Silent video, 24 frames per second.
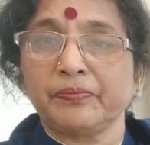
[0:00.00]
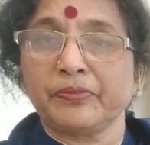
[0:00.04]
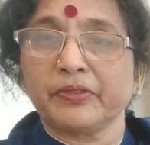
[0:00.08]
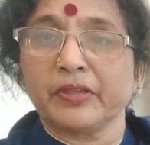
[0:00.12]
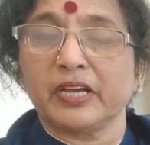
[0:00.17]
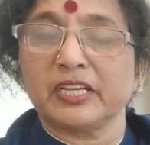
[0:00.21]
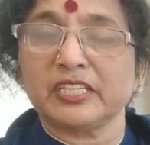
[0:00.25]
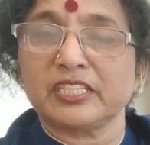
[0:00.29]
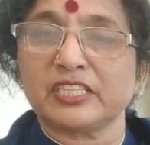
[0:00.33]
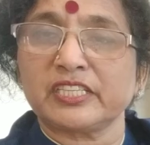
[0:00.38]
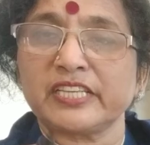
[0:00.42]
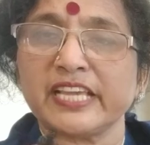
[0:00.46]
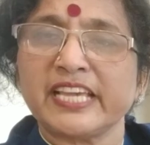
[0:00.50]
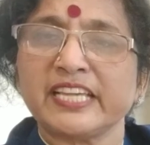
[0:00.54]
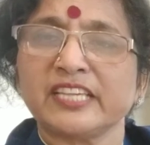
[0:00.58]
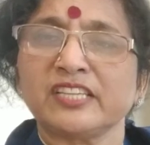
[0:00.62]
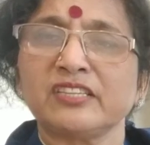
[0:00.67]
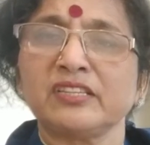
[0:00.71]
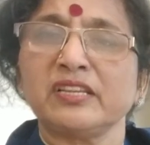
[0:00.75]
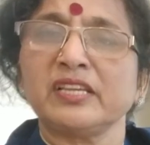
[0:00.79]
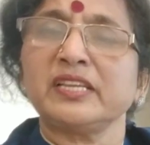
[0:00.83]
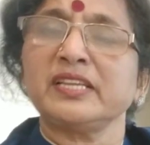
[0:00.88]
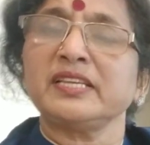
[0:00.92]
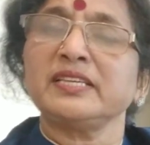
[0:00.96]
A
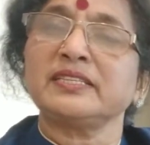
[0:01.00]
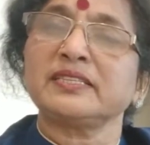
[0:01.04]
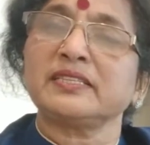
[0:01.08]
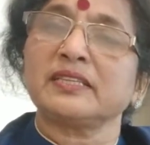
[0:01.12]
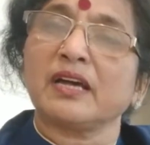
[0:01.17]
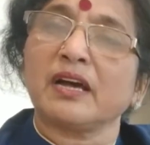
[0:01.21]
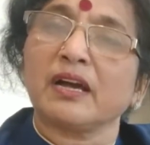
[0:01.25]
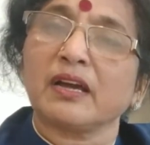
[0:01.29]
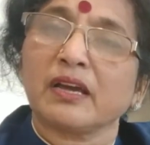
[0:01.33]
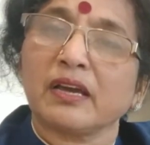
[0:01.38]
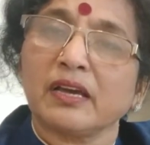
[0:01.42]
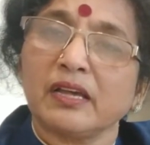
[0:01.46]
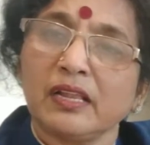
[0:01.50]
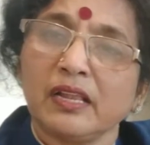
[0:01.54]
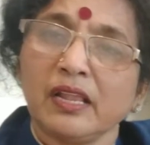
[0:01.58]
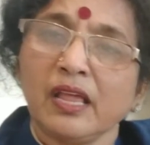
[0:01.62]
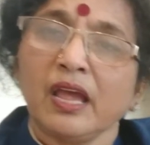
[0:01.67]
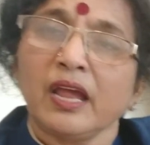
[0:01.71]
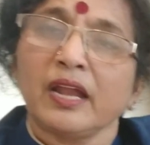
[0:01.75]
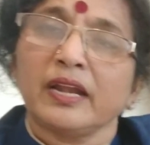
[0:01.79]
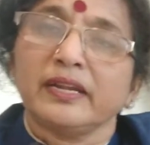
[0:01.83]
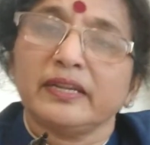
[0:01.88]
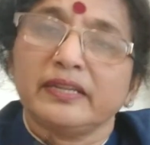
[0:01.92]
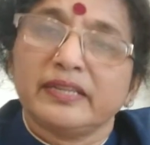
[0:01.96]
stationary circle
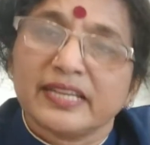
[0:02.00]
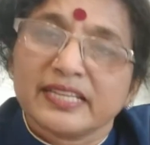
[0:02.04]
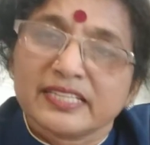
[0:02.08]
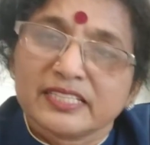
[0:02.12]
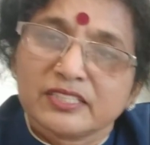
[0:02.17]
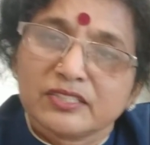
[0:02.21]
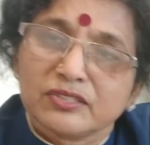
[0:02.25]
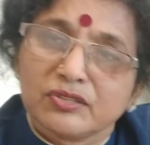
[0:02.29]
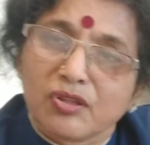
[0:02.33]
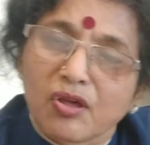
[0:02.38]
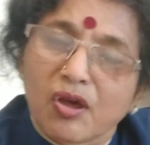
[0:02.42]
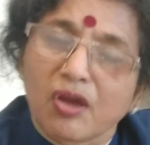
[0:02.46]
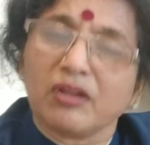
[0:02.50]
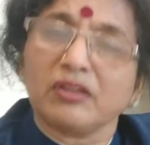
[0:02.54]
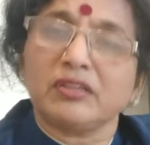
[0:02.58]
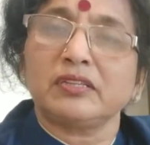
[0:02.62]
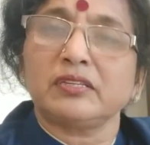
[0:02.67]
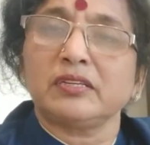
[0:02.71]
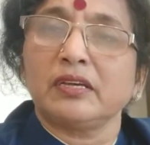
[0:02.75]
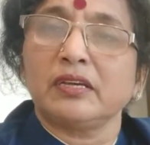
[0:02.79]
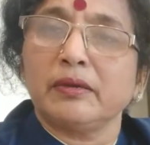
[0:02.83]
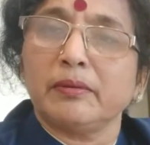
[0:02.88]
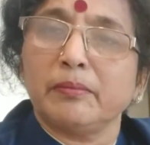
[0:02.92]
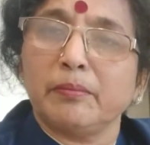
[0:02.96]
does
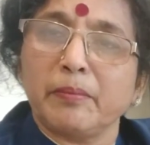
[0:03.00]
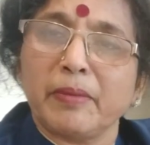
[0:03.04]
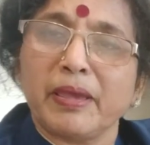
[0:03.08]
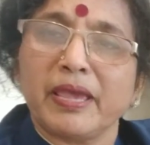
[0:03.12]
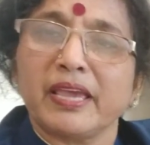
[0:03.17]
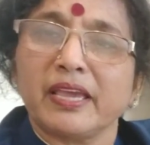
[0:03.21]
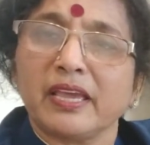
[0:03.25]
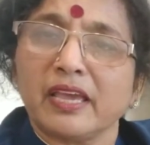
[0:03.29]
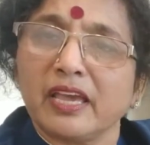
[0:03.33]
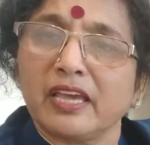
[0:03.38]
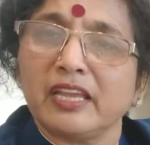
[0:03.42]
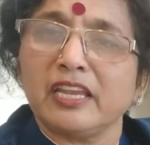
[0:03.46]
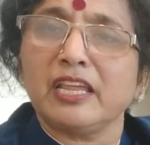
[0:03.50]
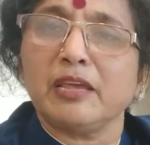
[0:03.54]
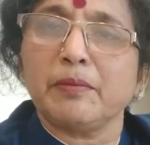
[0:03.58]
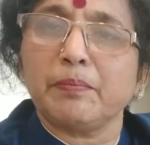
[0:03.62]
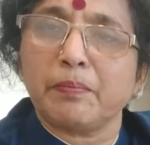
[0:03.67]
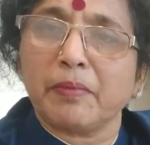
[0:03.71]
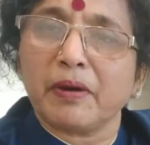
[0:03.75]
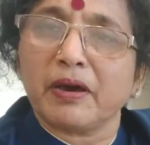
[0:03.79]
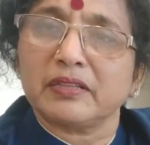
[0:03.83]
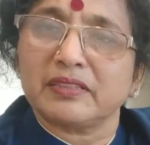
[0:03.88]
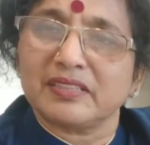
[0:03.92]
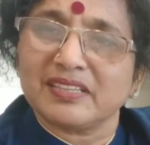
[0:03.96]
not make any
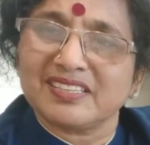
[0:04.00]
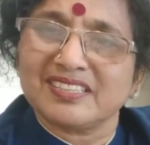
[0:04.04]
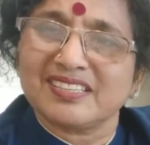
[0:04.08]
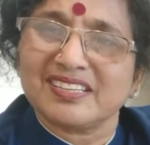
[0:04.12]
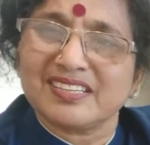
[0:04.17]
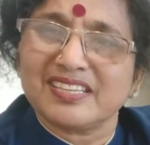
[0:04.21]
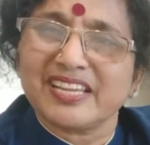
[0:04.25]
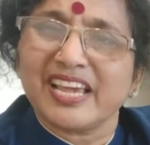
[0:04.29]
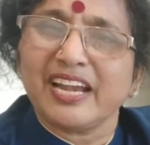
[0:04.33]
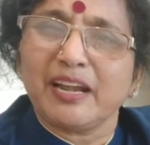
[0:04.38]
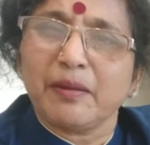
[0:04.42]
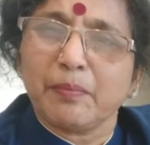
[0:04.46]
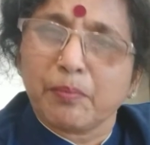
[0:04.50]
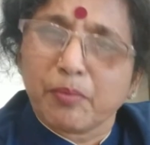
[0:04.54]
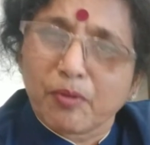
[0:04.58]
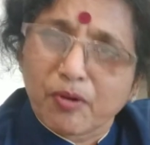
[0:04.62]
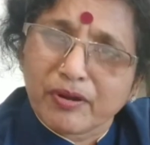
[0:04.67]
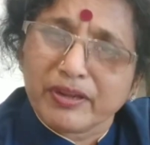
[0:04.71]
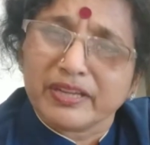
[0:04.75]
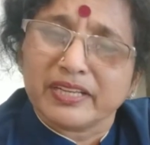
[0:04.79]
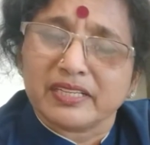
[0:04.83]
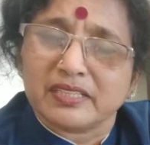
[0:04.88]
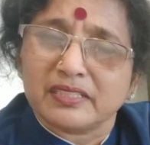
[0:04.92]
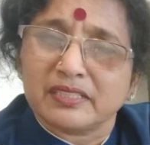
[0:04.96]
path. It's a dead
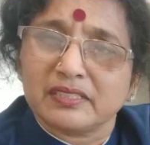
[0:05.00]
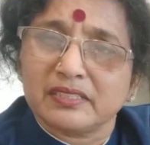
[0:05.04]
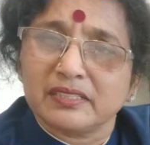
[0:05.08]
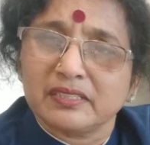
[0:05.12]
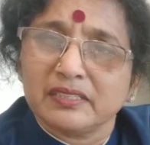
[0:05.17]
point.